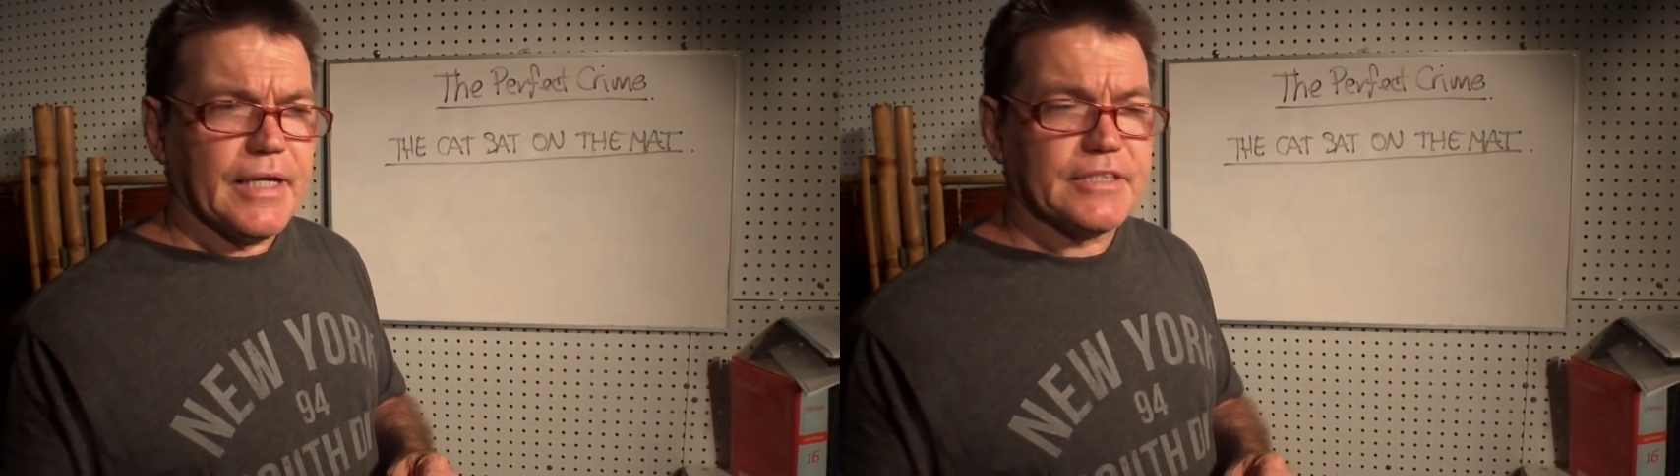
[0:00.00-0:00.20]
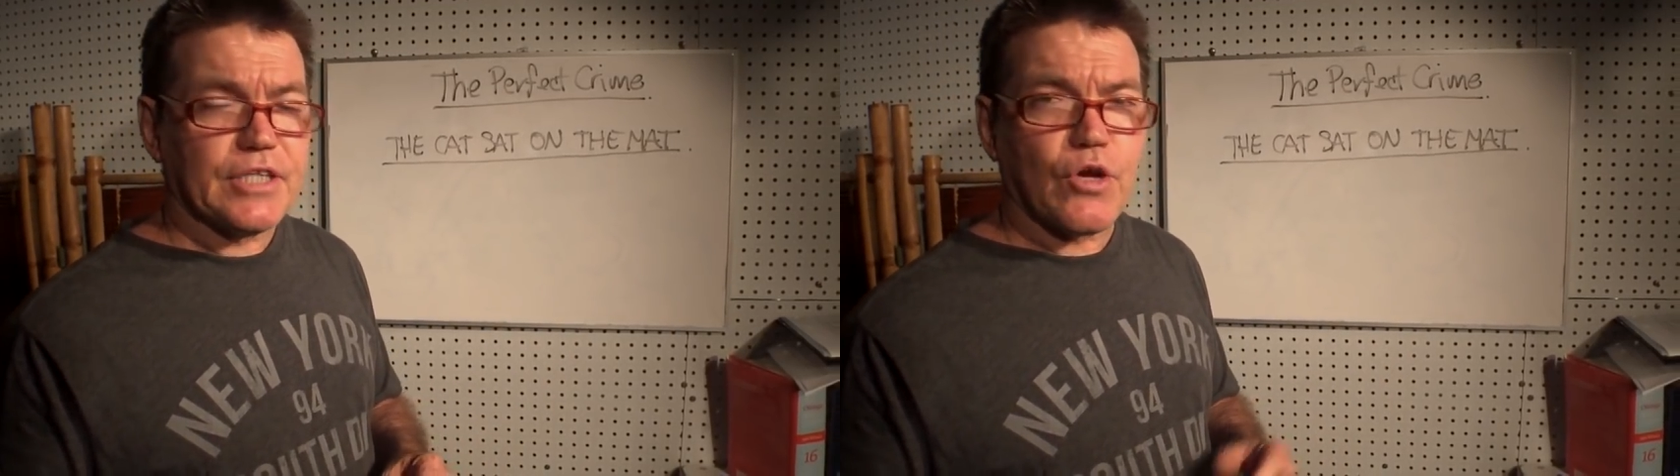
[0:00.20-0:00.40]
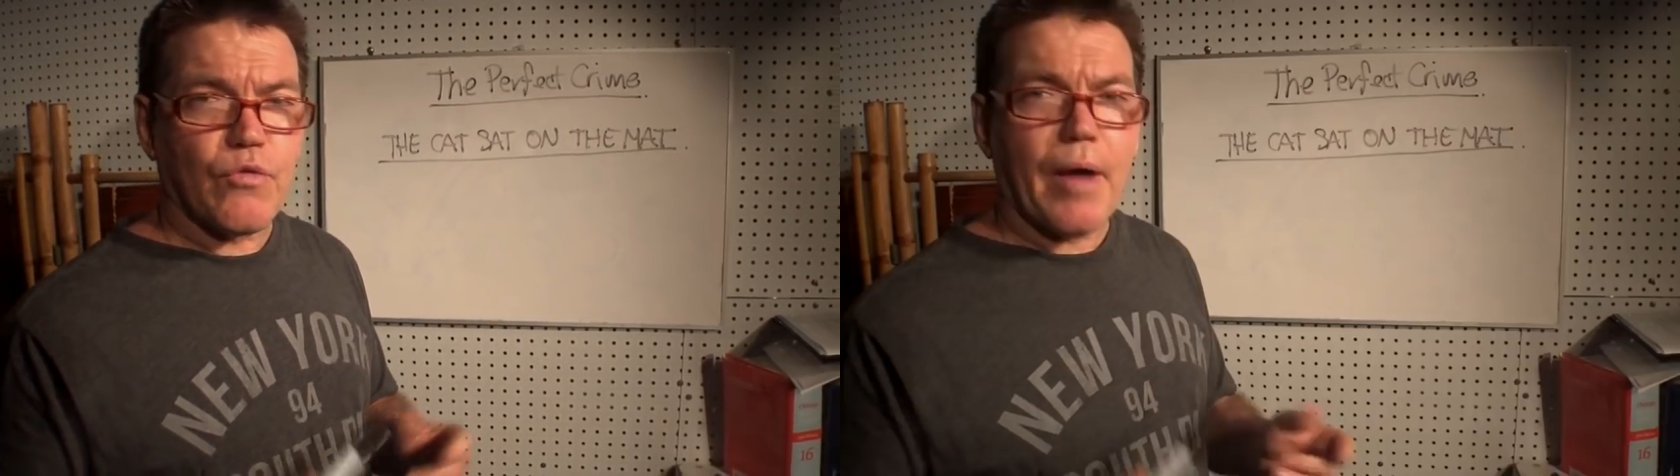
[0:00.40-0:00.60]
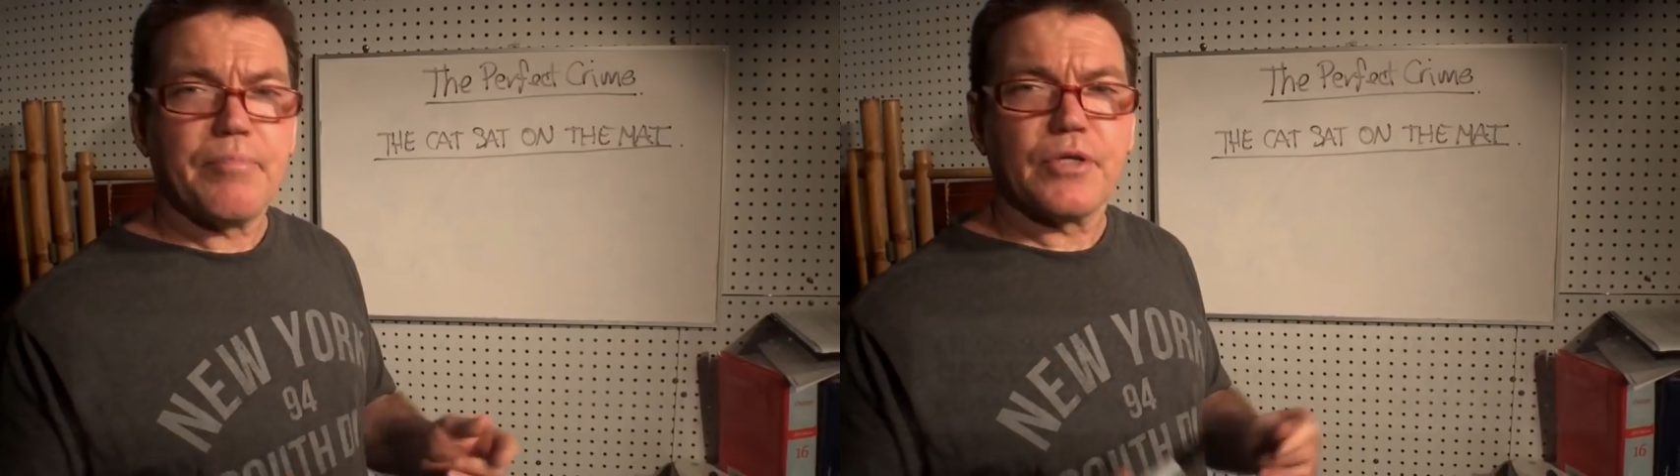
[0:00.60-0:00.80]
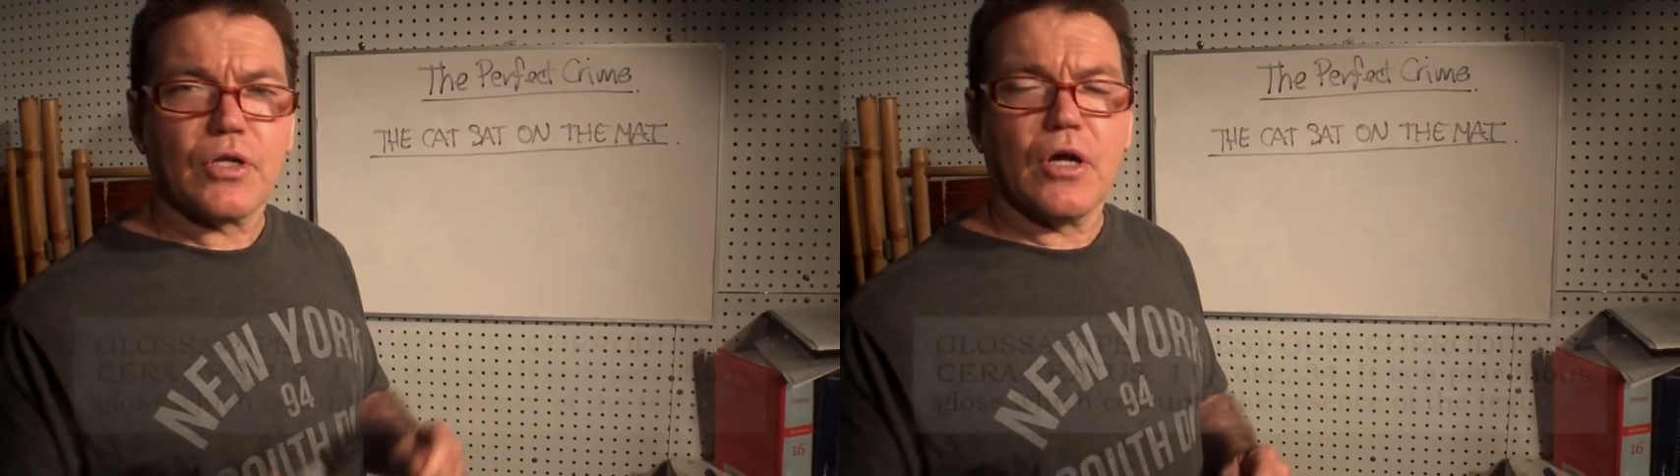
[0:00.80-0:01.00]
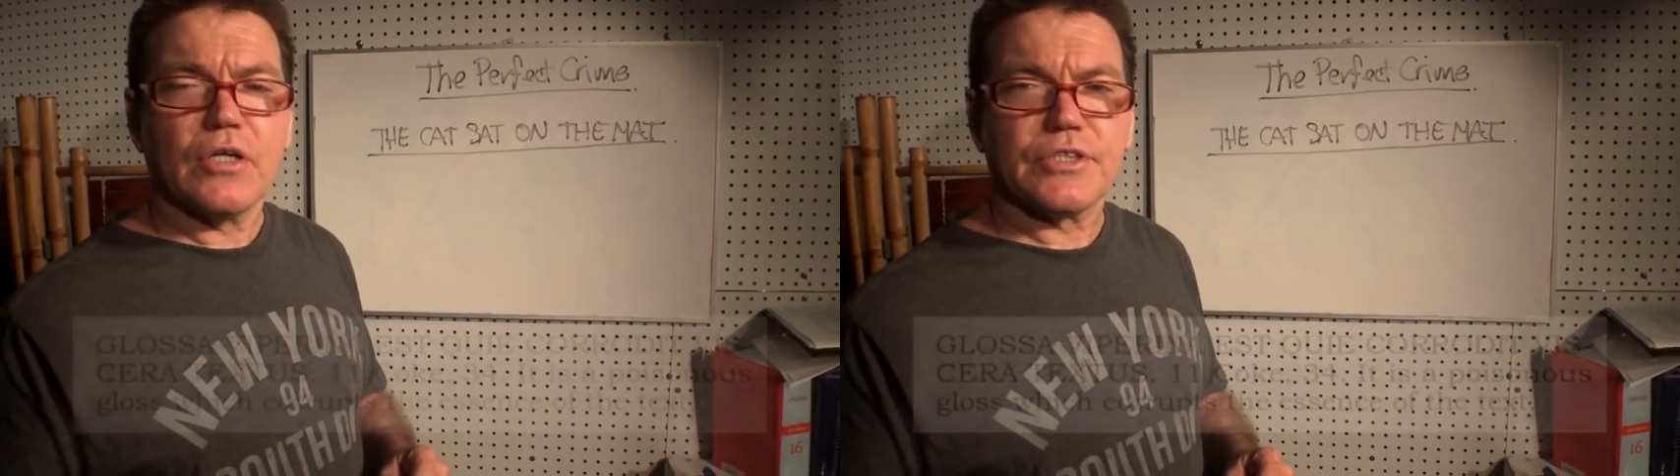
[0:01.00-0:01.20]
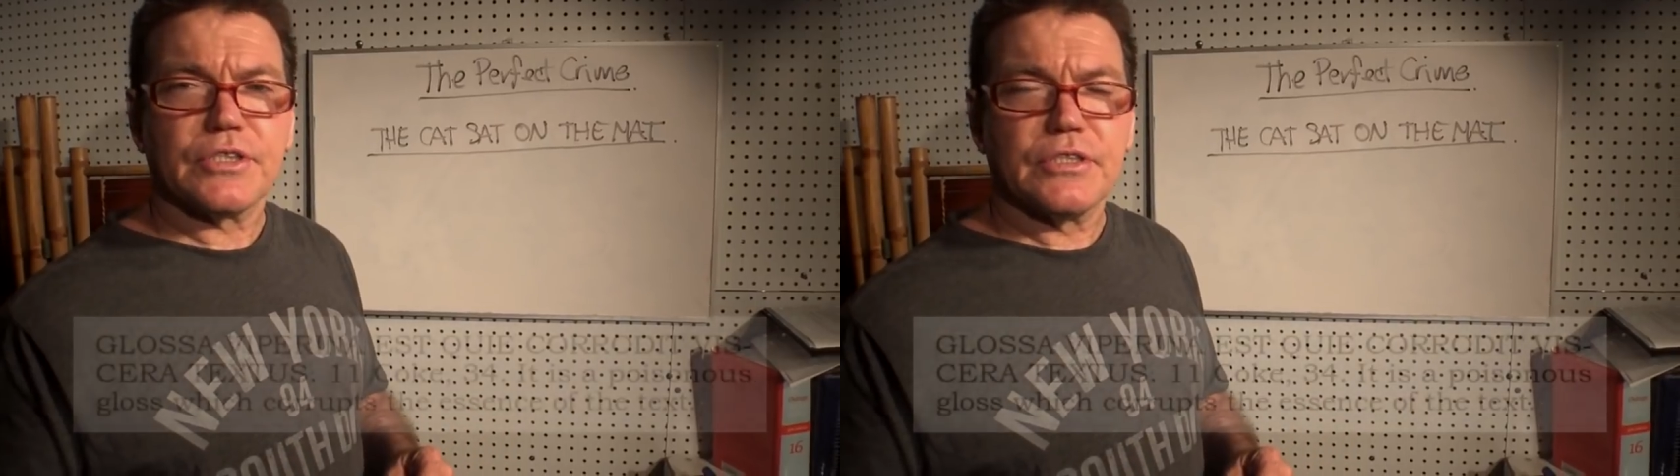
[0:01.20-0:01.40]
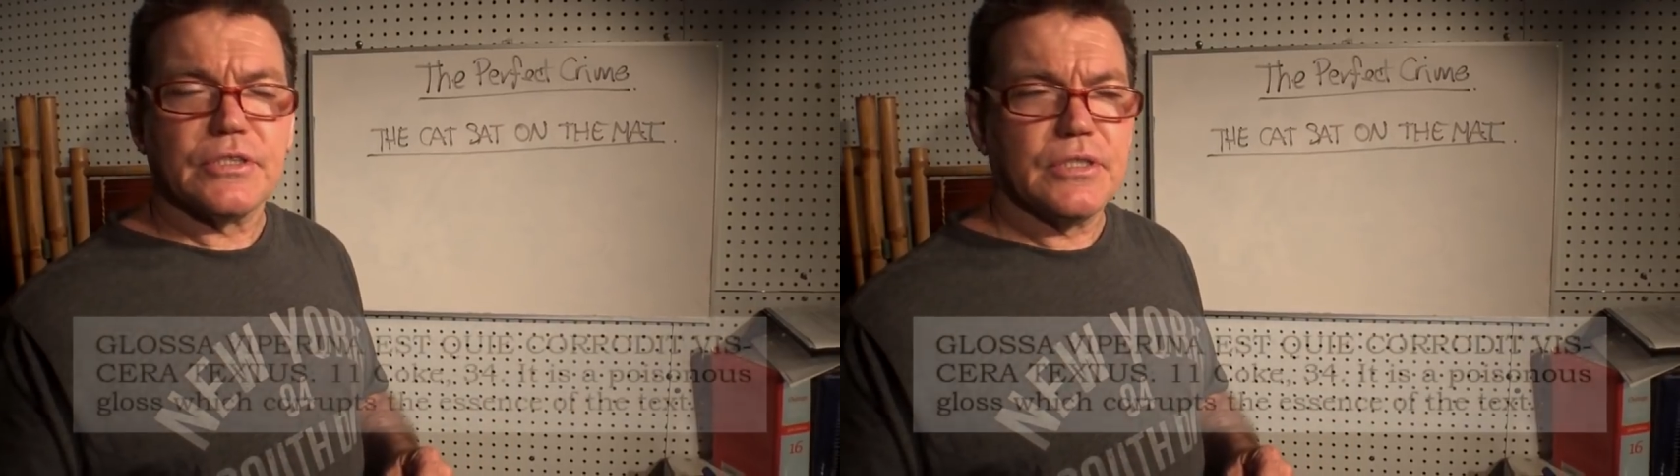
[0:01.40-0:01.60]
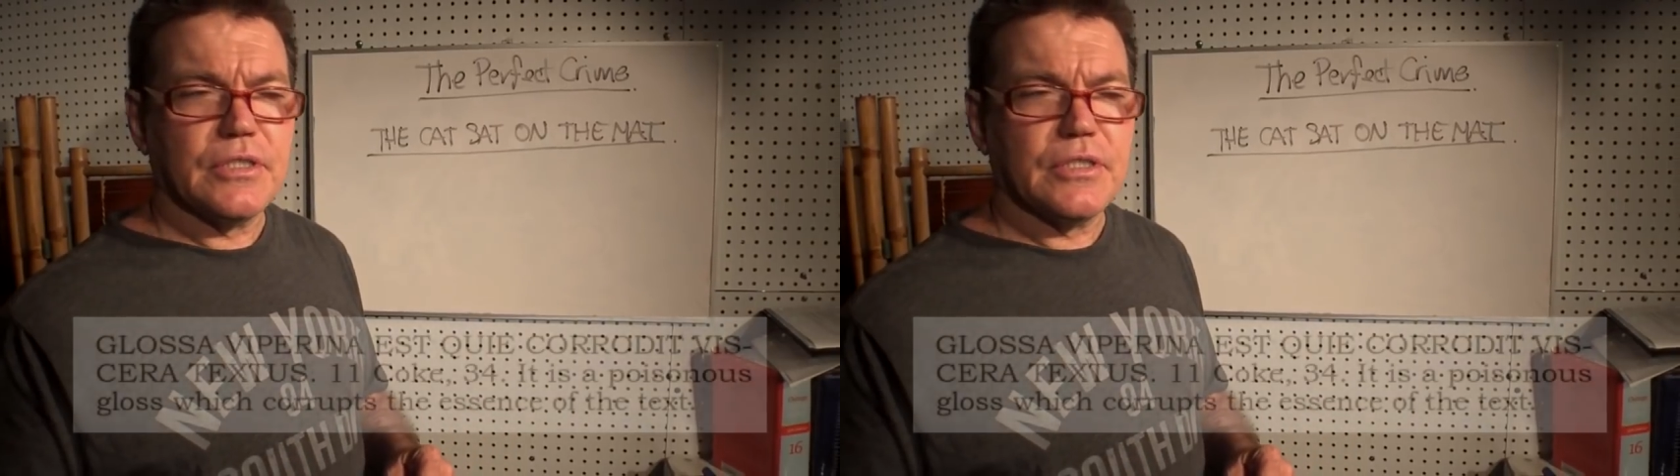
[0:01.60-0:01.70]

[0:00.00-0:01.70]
it's a corrupt gloss